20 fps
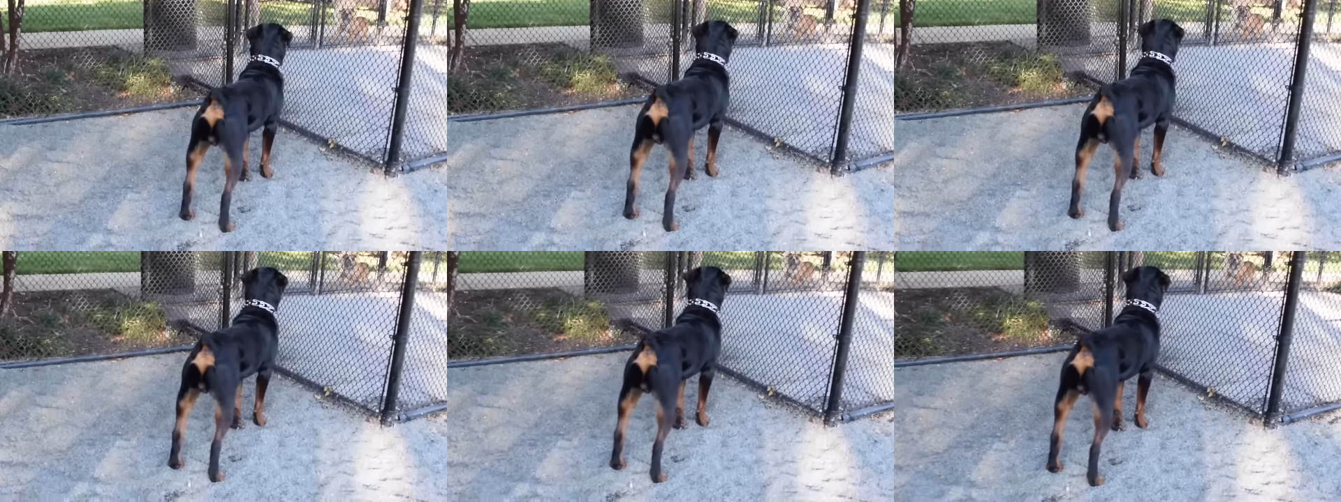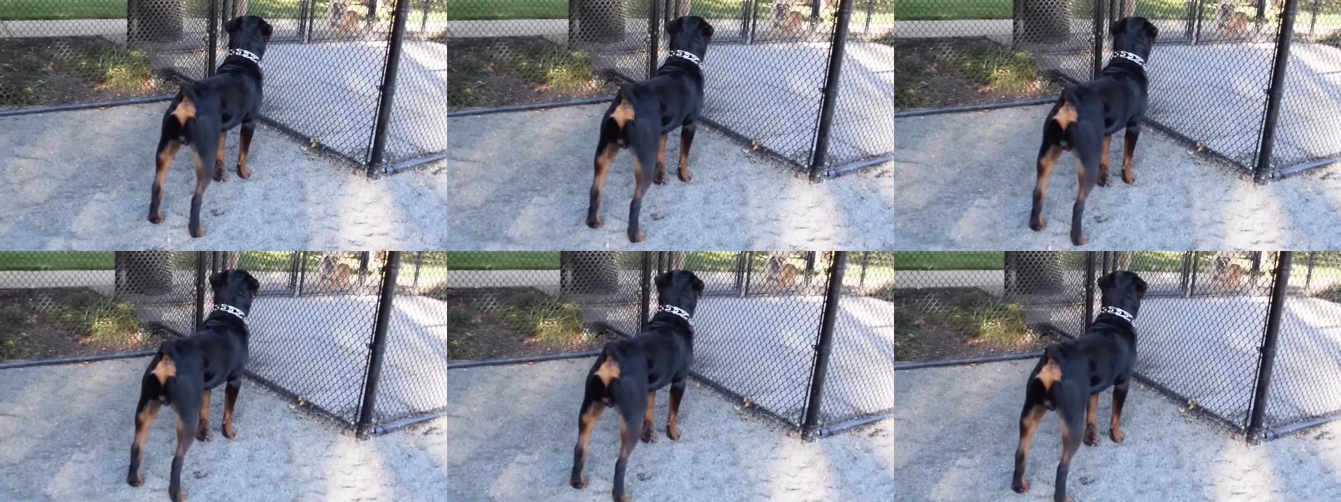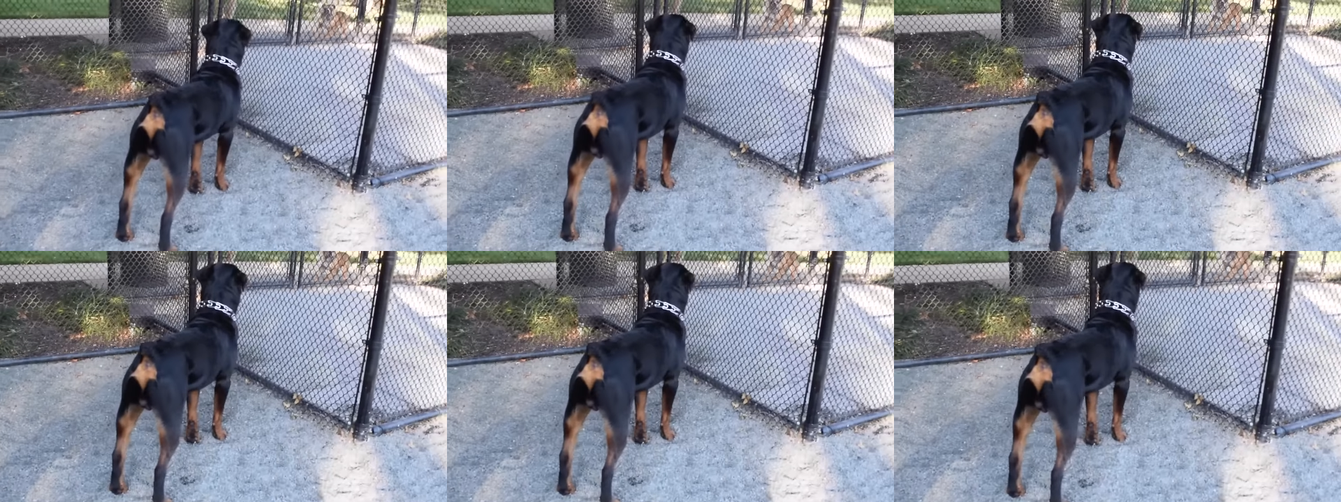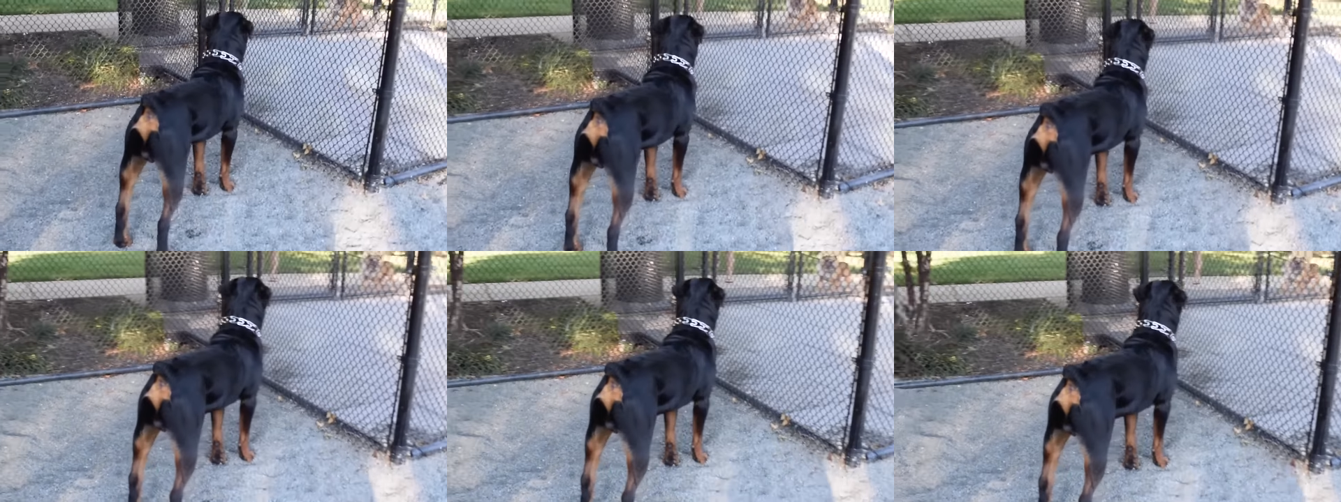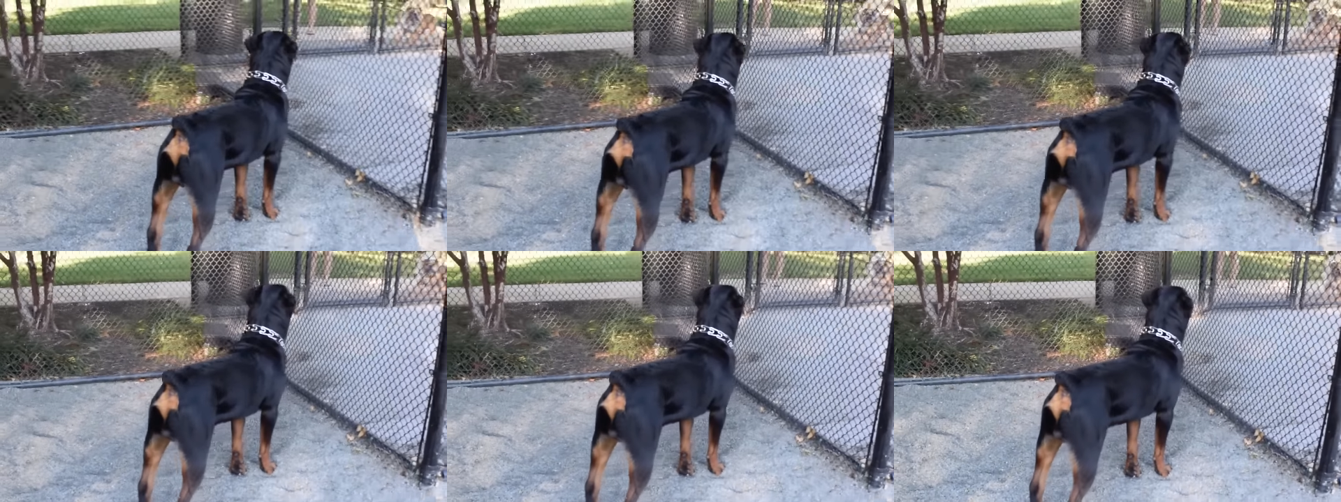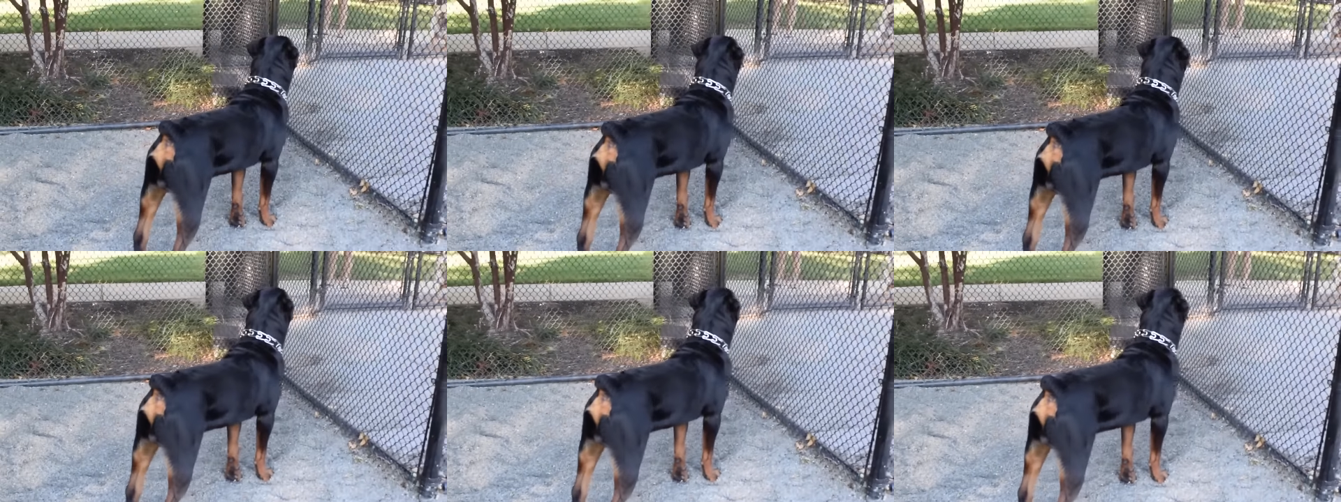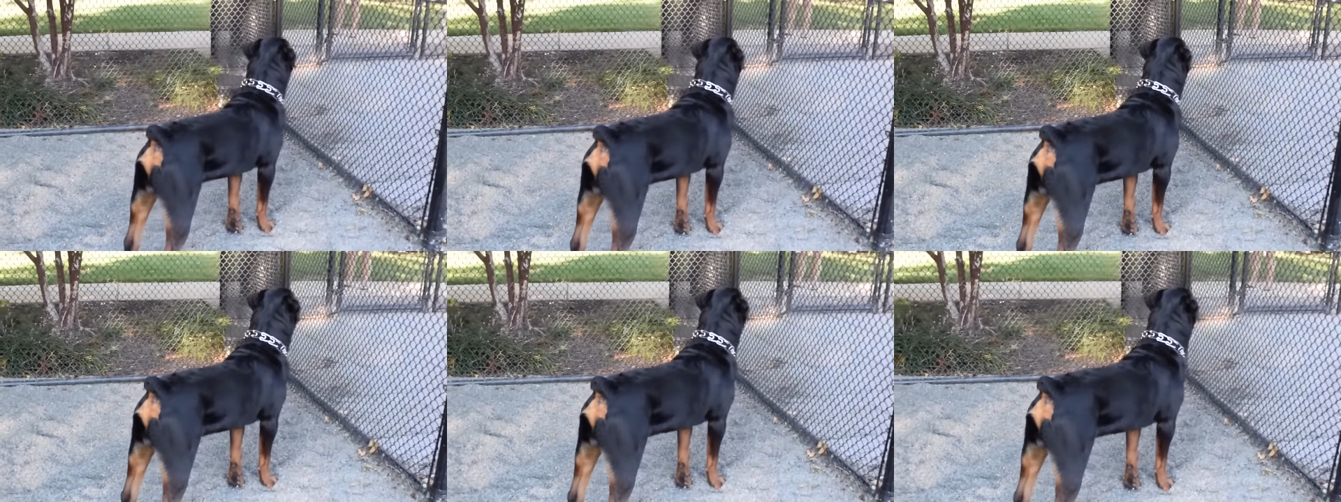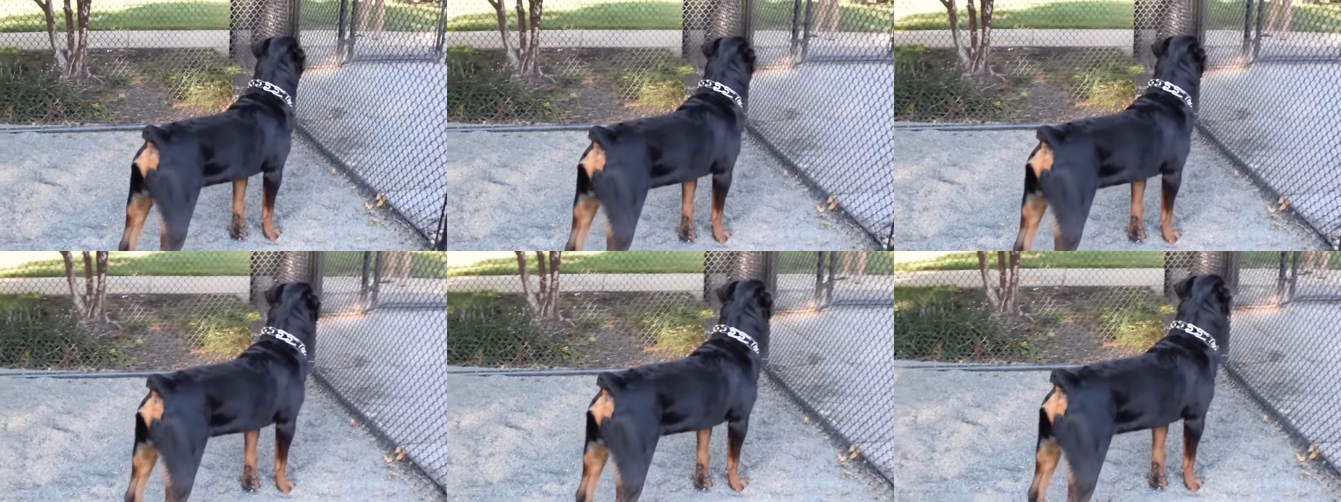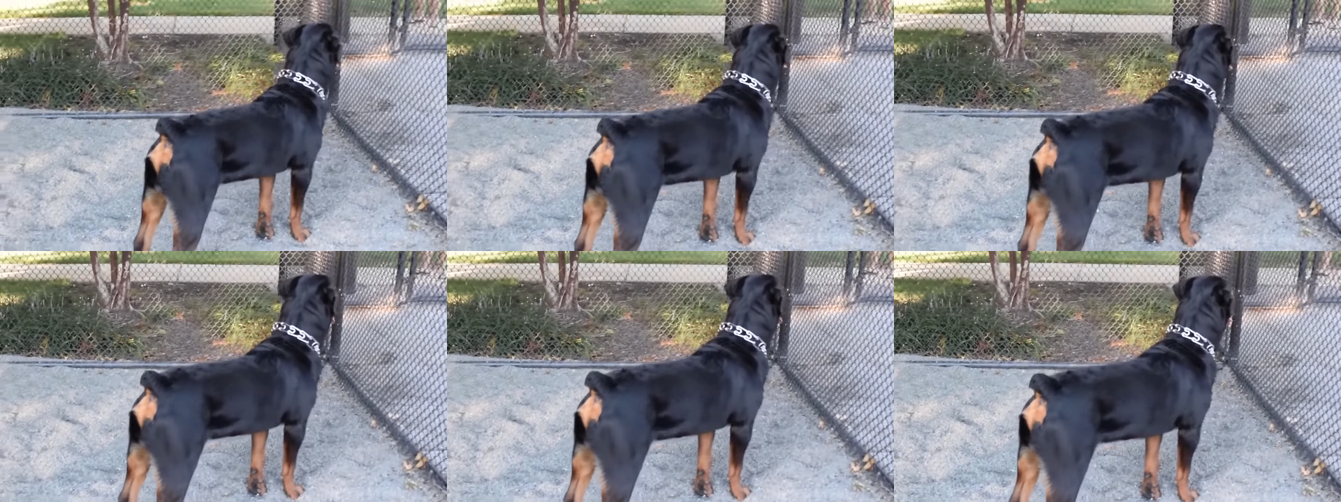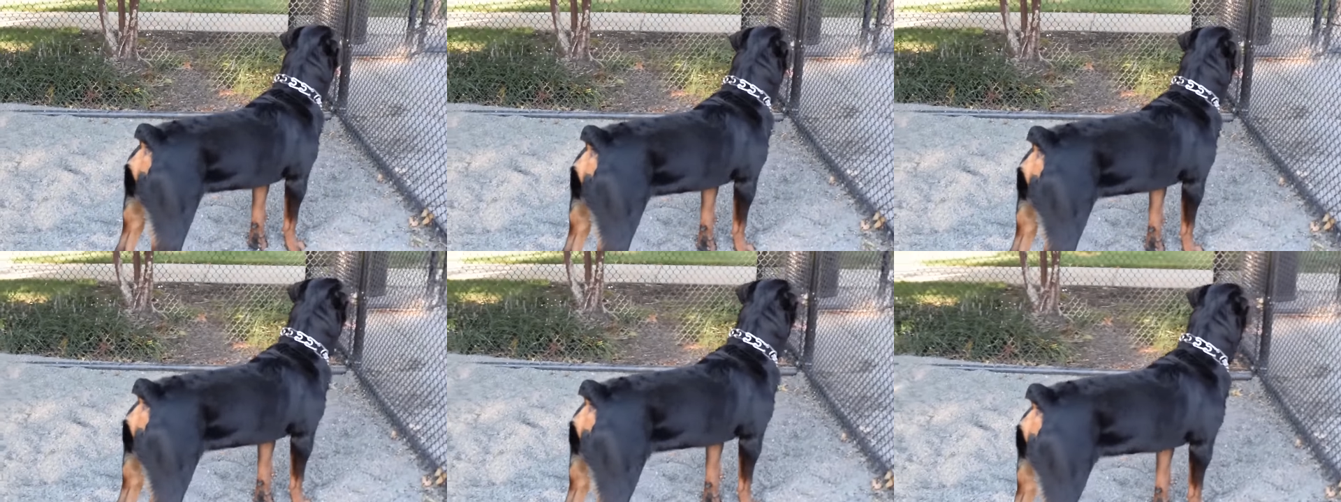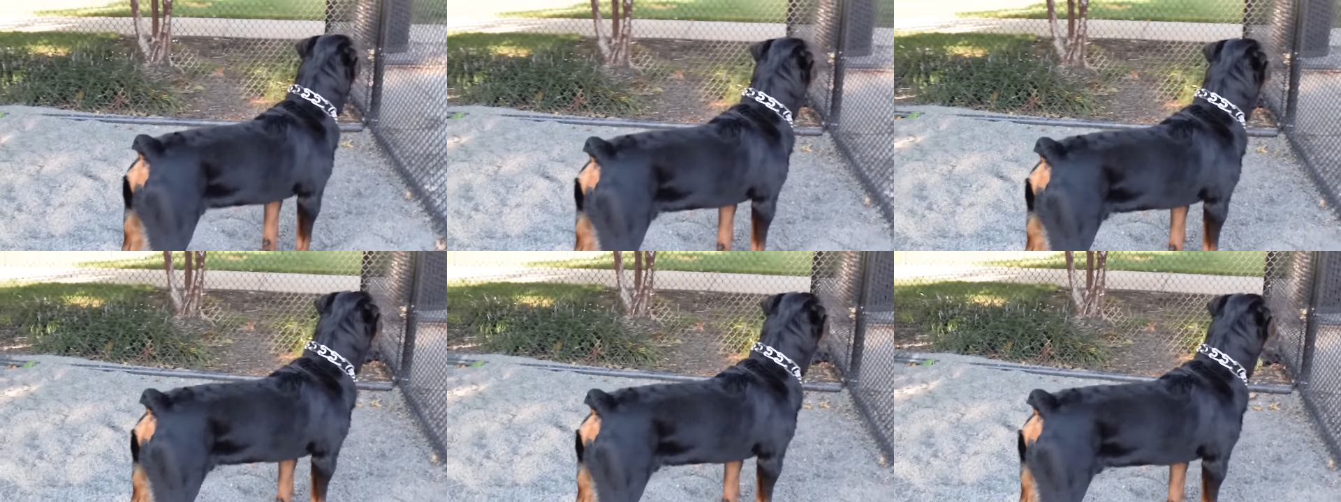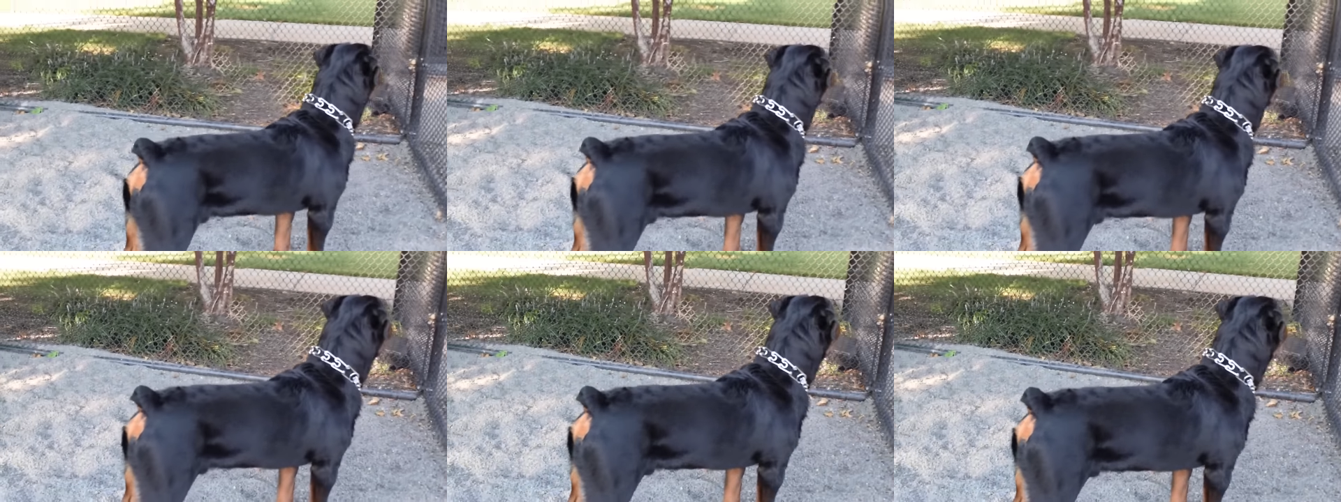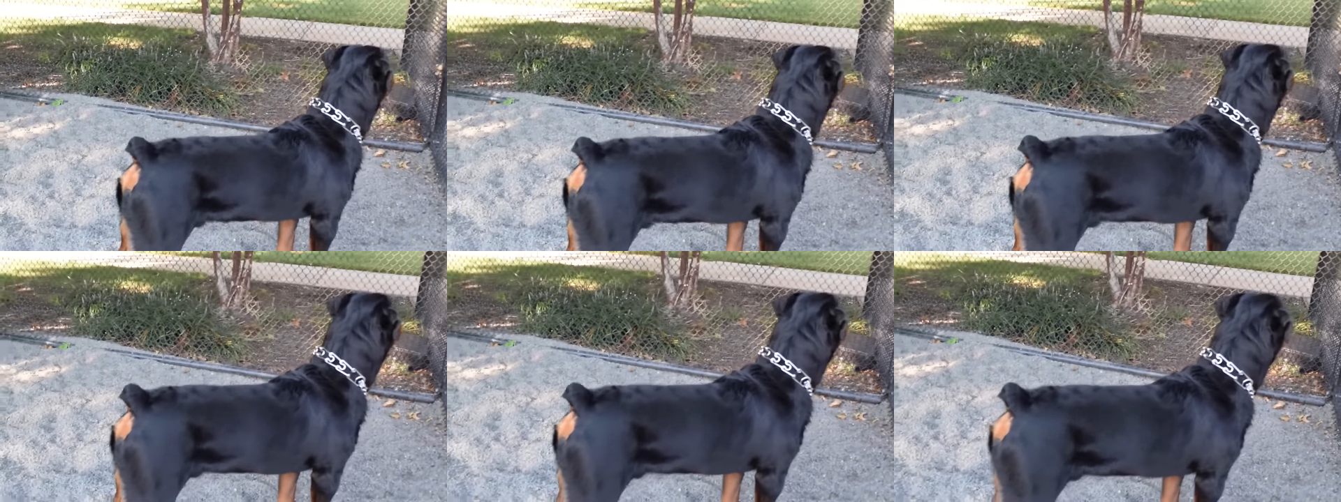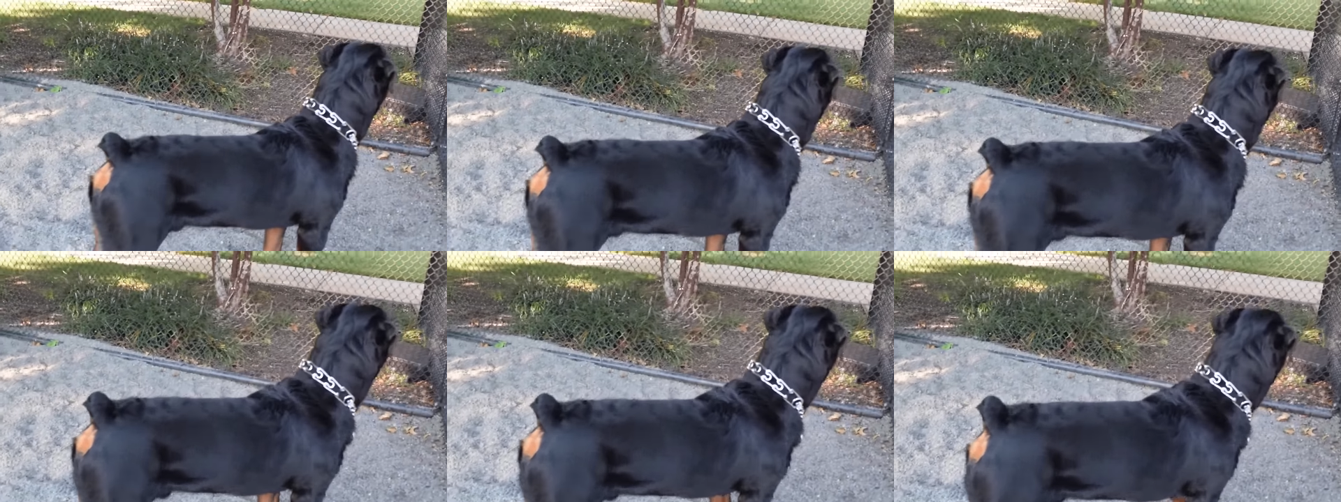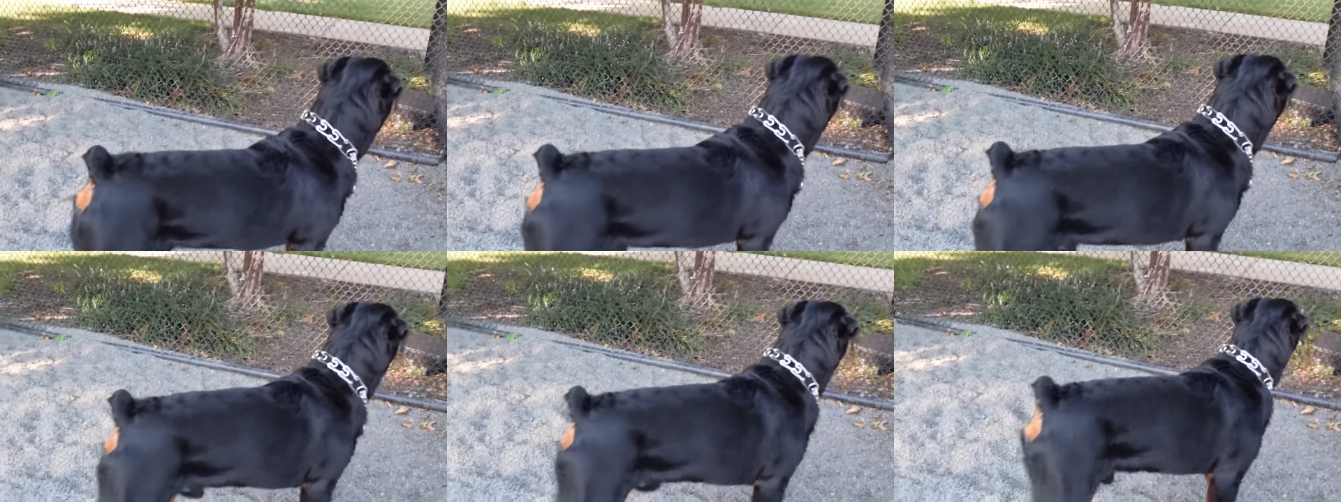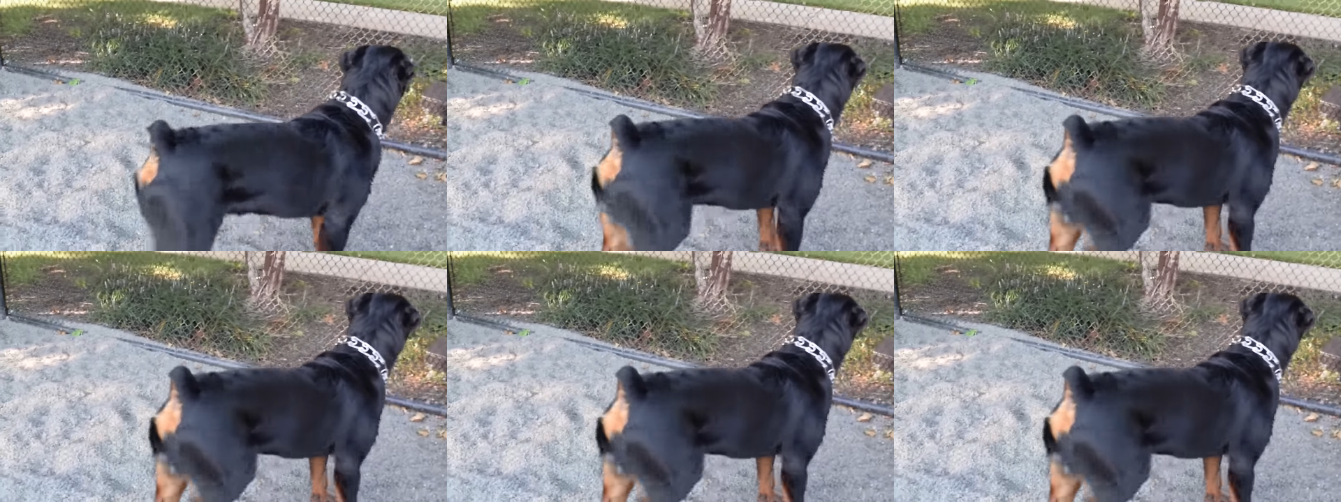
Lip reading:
No face is visible, so there are no lips to read.